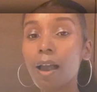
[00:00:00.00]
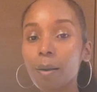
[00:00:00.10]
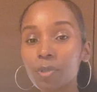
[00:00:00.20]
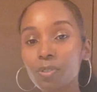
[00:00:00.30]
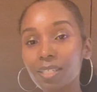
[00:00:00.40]

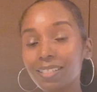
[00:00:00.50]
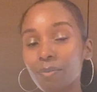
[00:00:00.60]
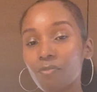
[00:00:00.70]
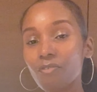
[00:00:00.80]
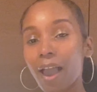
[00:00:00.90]
I'm using
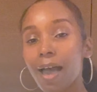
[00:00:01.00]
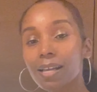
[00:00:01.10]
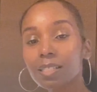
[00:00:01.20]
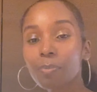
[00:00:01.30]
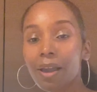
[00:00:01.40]
some
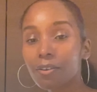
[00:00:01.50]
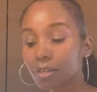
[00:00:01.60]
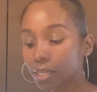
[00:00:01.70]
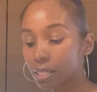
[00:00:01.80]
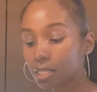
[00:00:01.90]

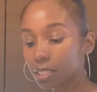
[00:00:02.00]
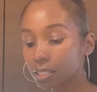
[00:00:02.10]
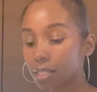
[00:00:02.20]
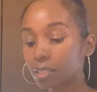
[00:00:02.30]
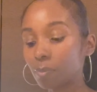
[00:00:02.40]
raspberries
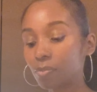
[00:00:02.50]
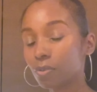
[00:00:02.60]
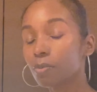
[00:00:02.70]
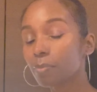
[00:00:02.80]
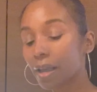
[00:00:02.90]
and some
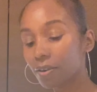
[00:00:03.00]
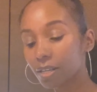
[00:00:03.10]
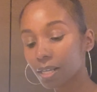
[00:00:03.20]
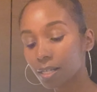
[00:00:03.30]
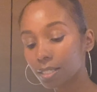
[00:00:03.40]

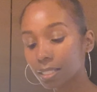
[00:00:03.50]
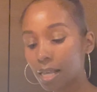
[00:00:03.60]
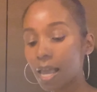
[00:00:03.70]
blueberries,